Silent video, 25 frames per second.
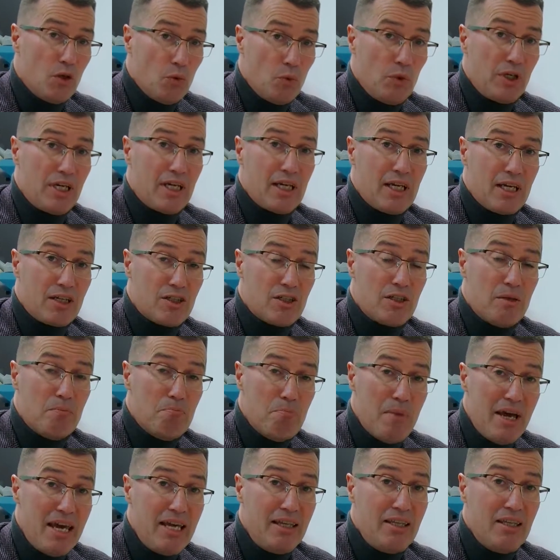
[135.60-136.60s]
we can actually
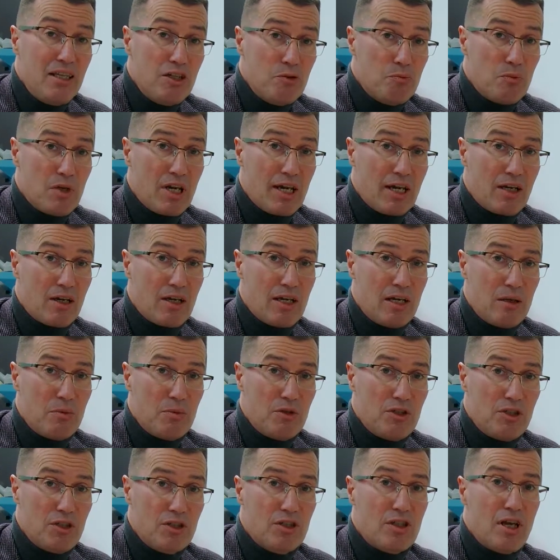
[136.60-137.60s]
make these molecular
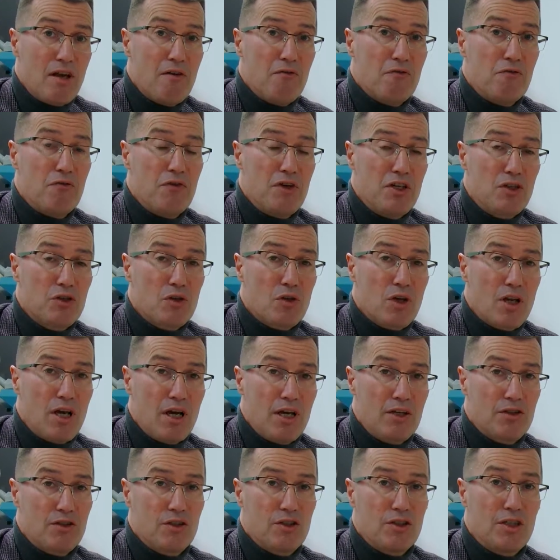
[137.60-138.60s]
images and
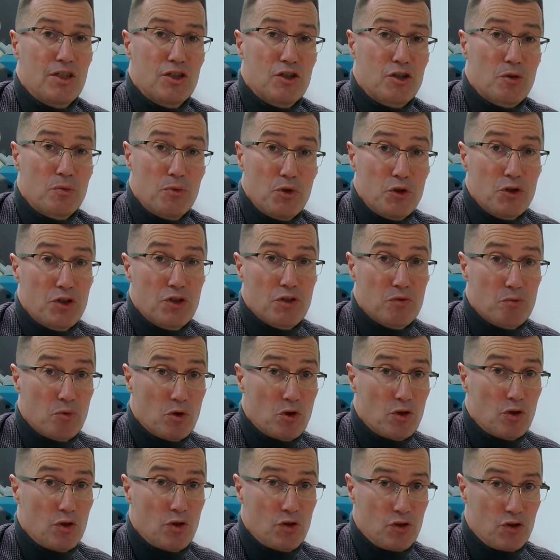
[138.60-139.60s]
visualize the distribution of
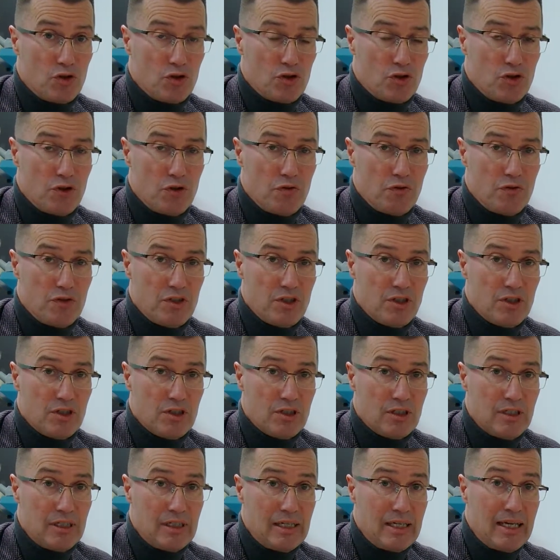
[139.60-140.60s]
molecules on surfaces.
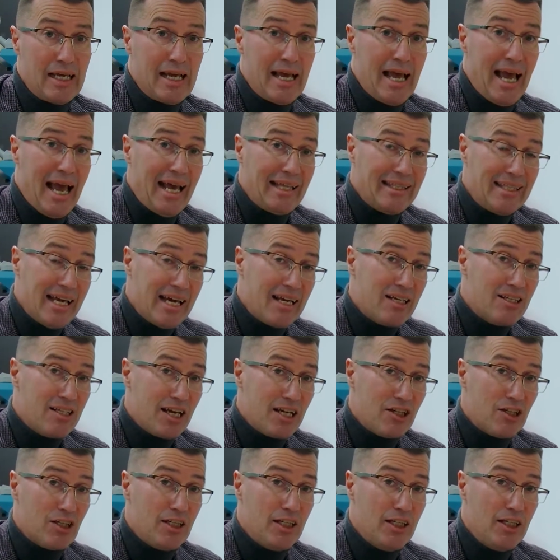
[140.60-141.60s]
And that is
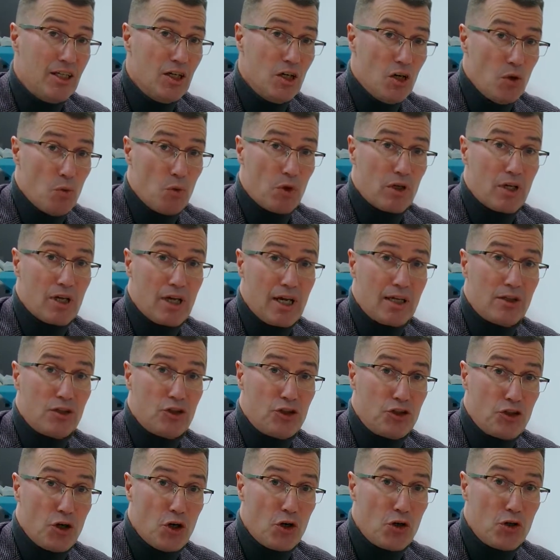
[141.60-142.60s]
actually what I'd like to
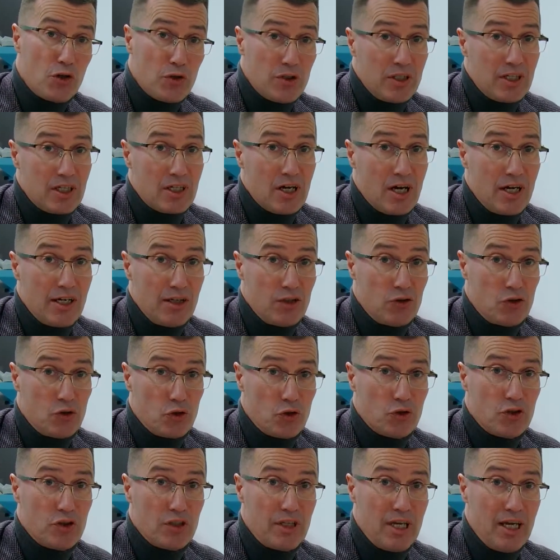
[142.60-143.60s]
show you in the guided
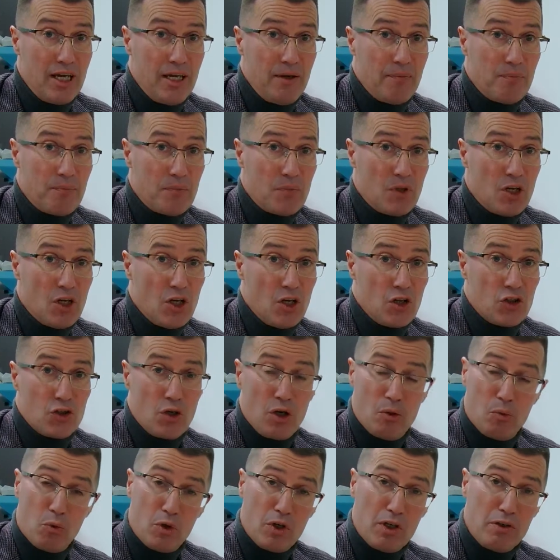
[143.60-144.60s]
tour today. So I
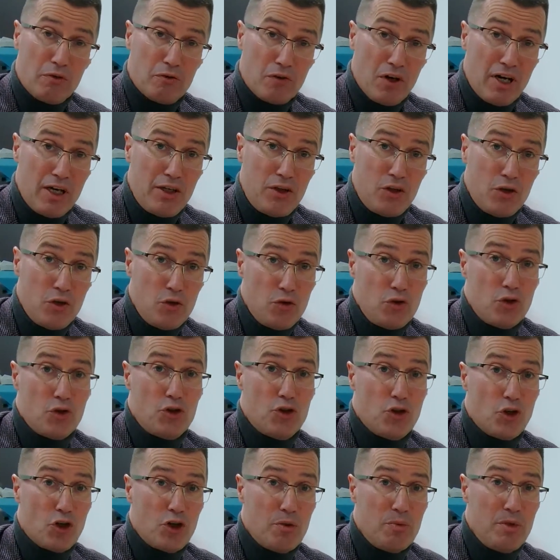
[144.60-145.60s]
want to invite you to
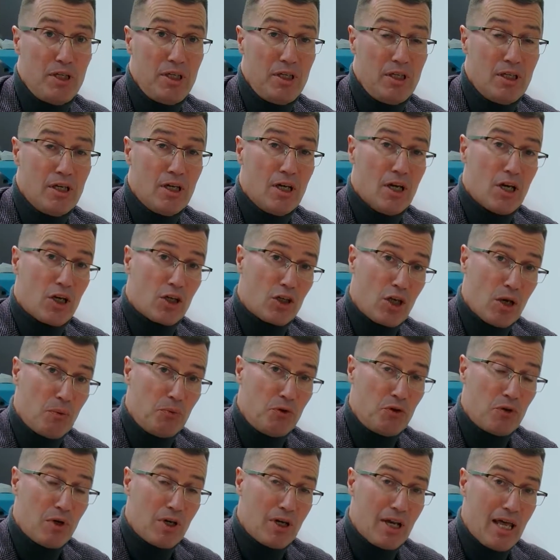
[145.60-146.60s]
join me, come
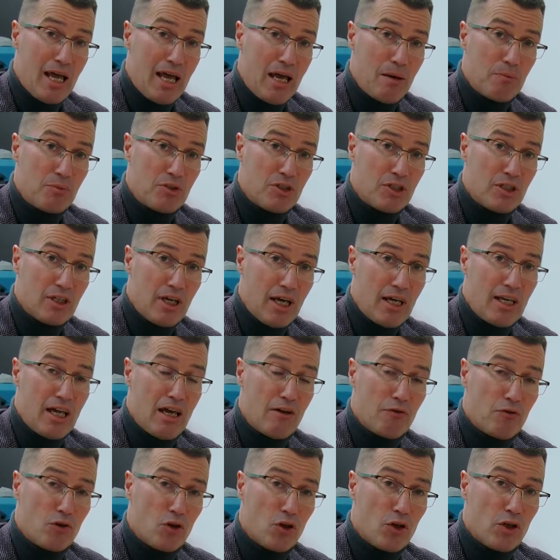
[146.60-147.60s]
to our labs and
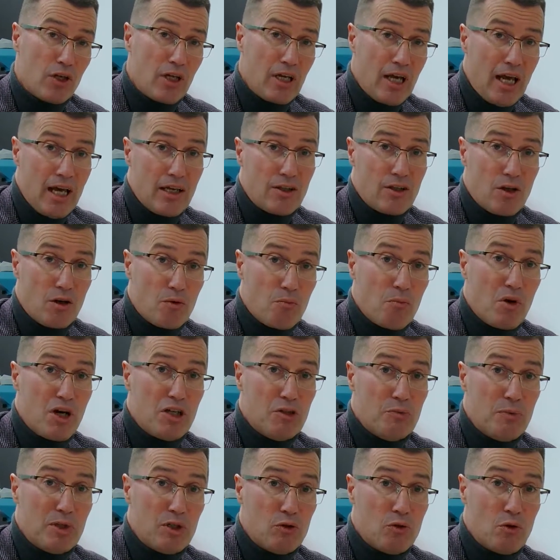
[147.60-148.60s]
have a look at our mass
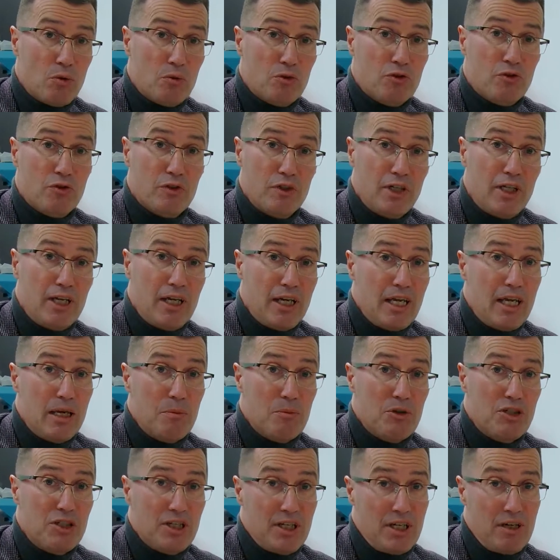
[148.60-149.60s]
spectrometry
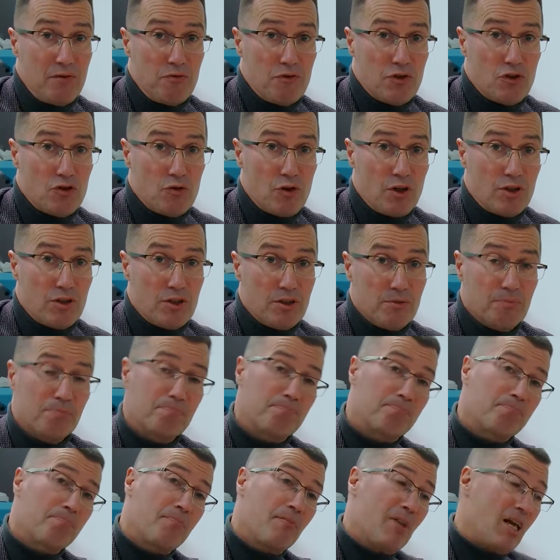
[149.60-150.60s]
imaging infrastructure.
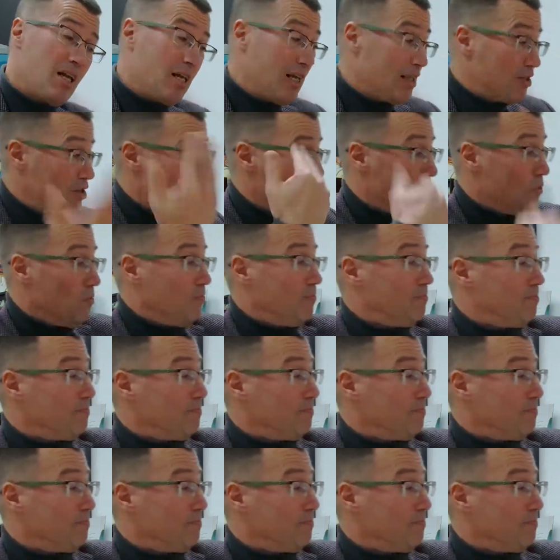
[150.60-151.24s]
Let's go.